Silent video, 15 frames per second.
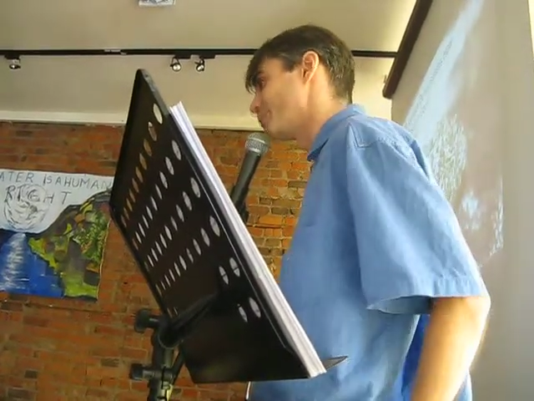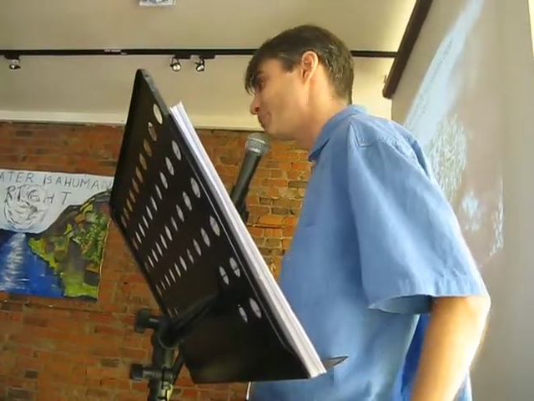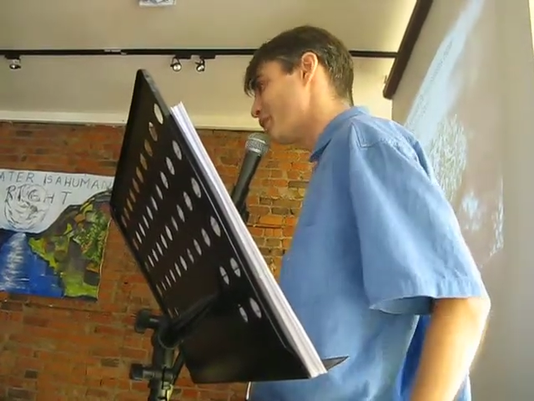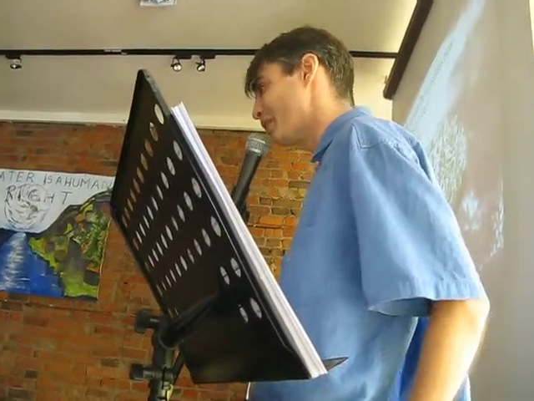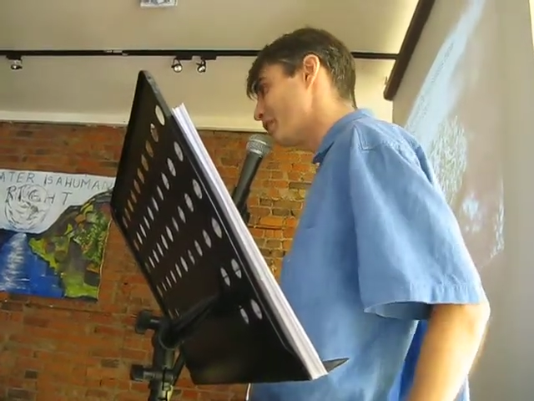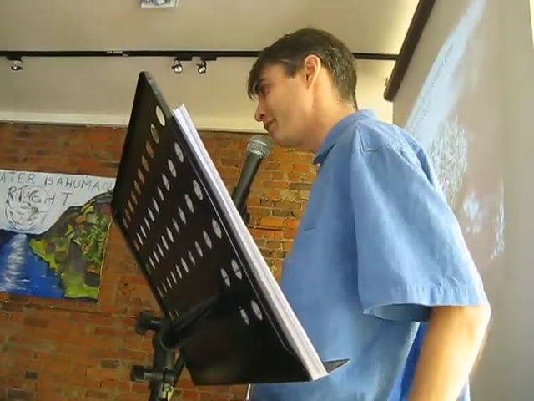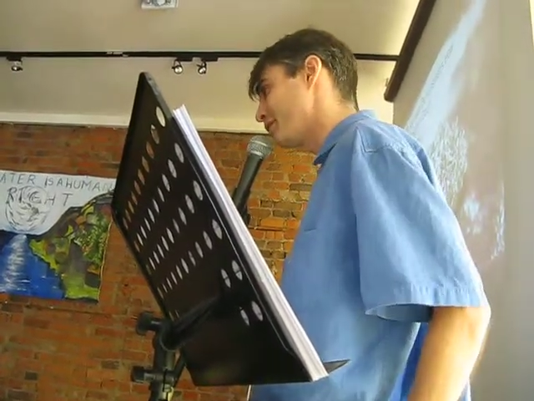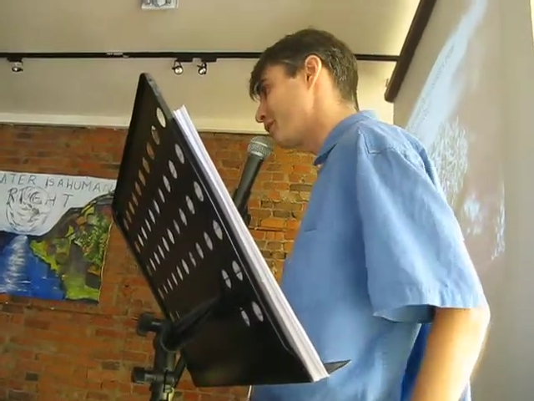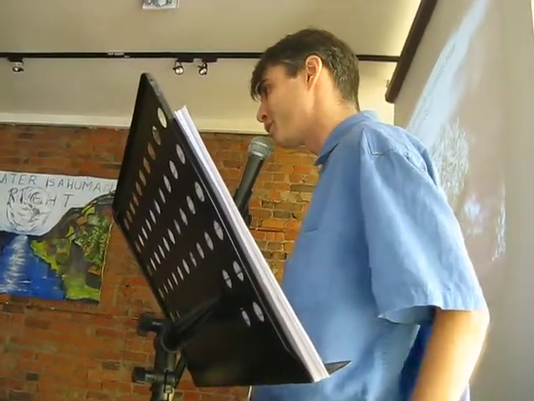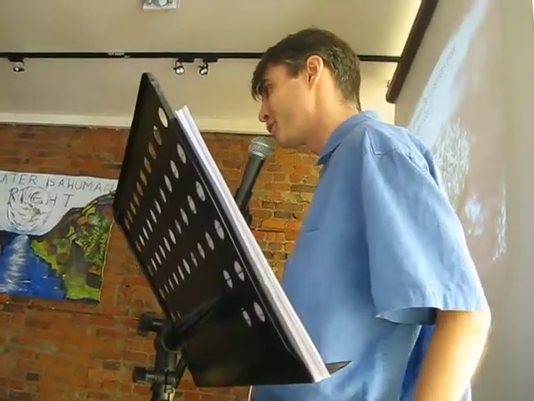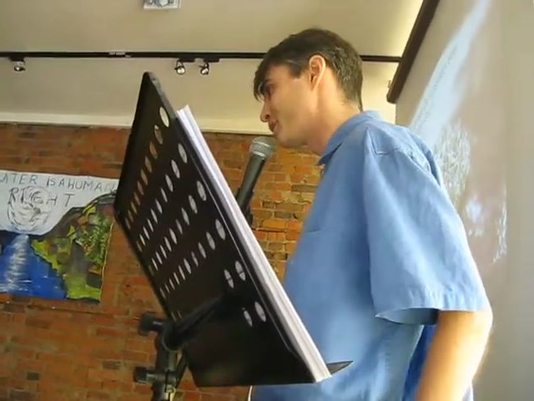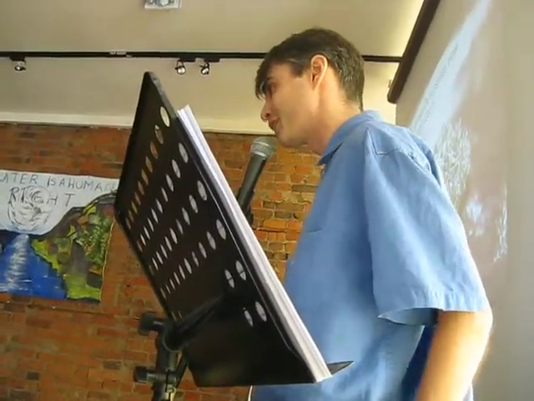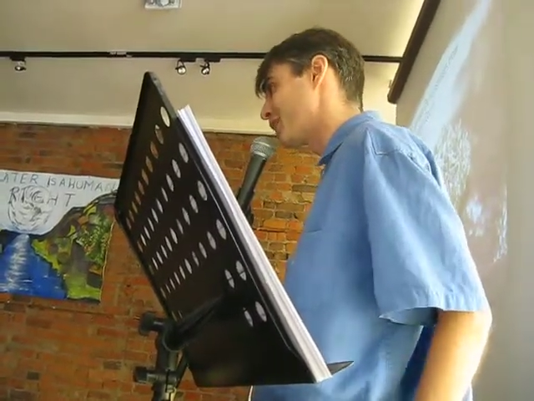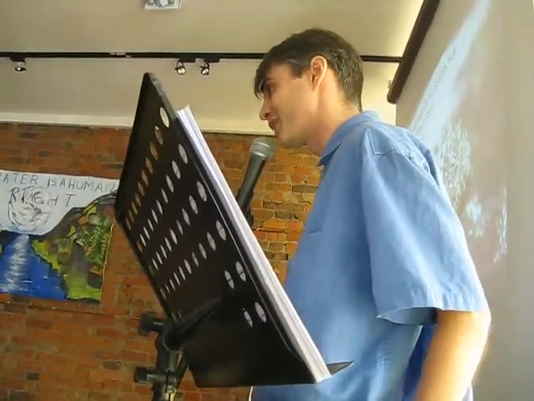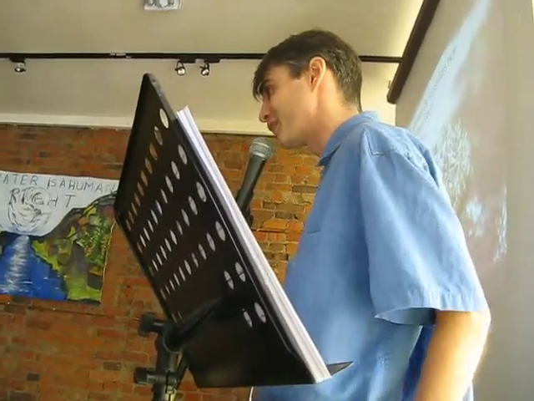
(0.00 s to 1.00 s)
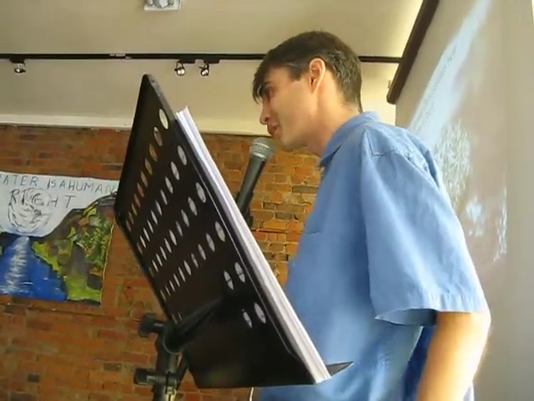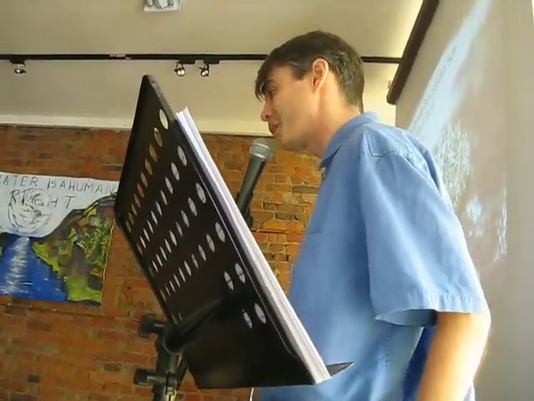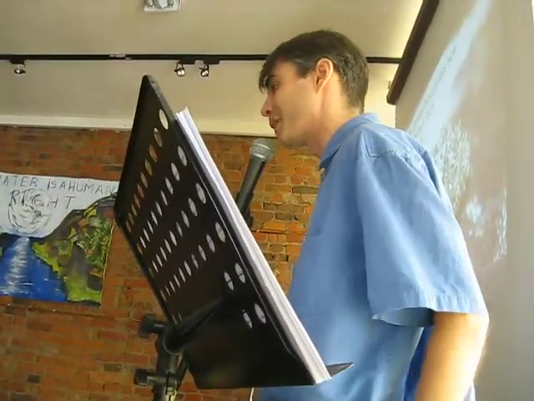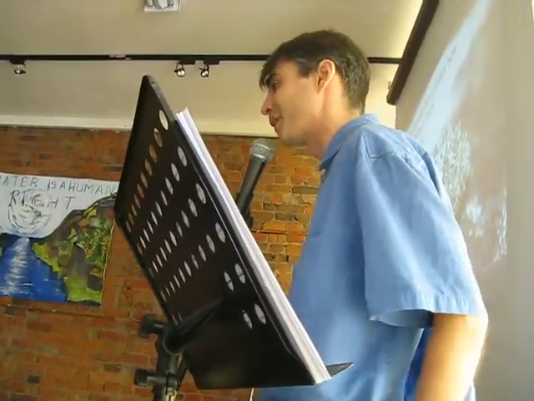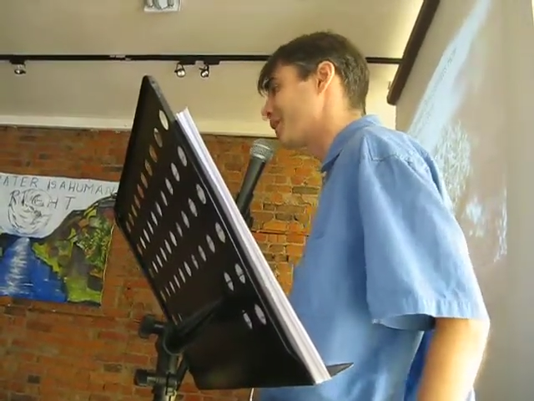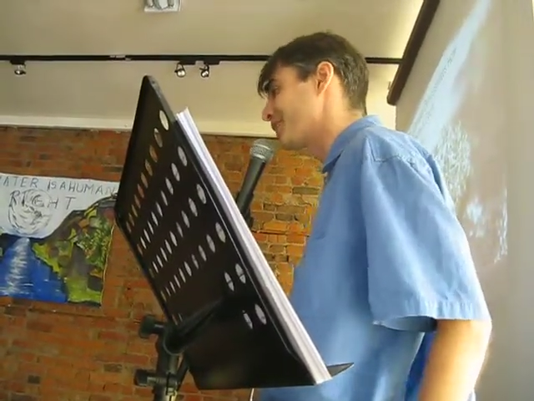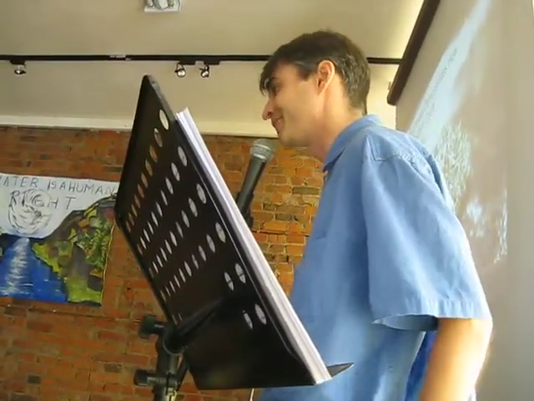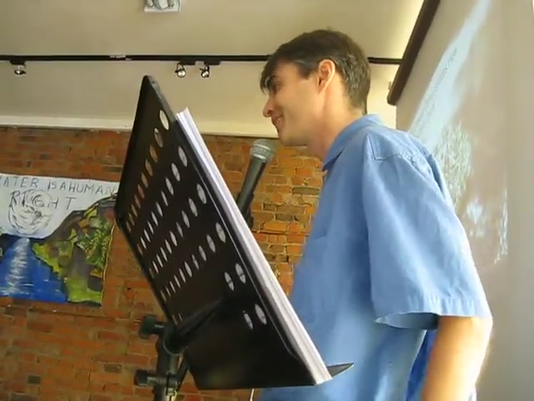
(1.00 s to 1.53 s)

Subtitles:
500%. Come on.